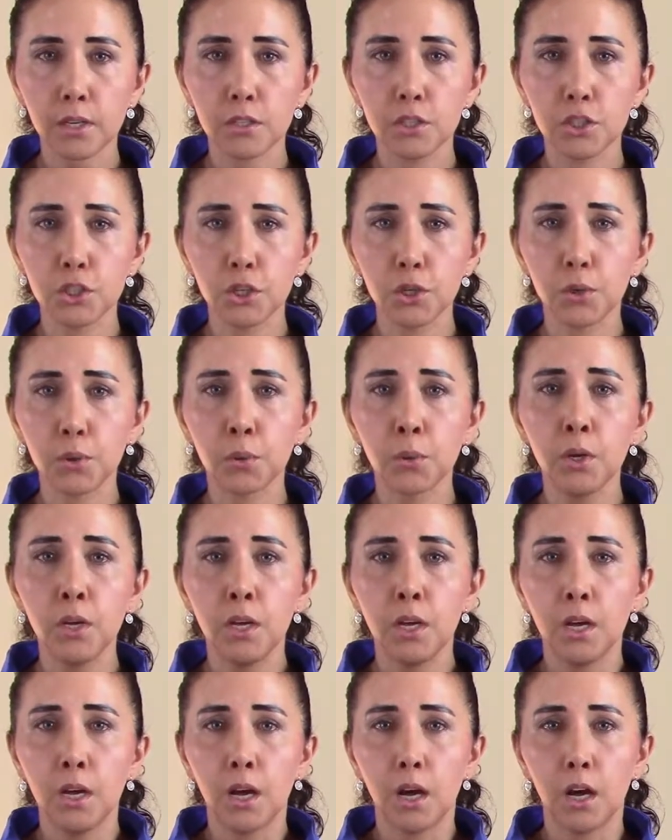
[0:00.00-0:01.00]
So
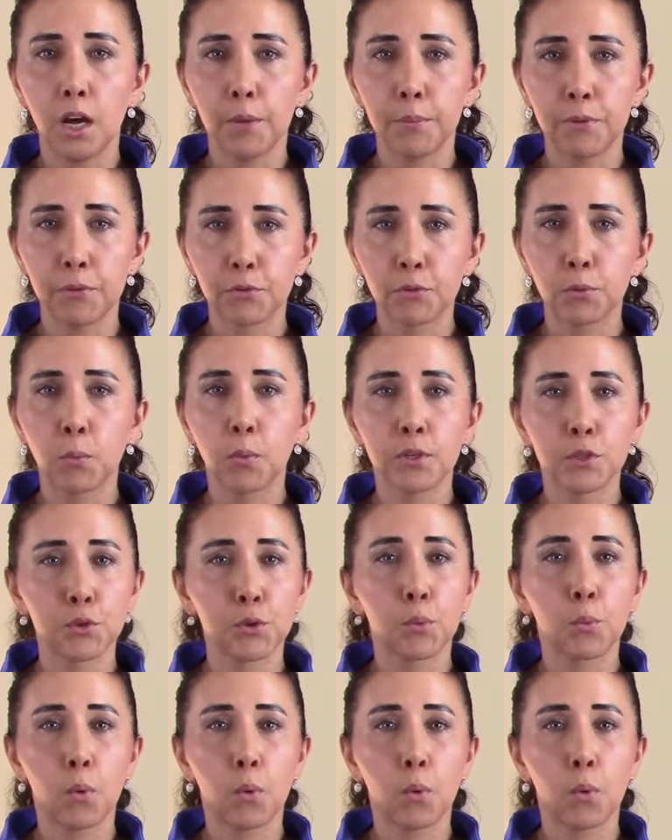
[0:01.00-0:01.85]
if you're wondering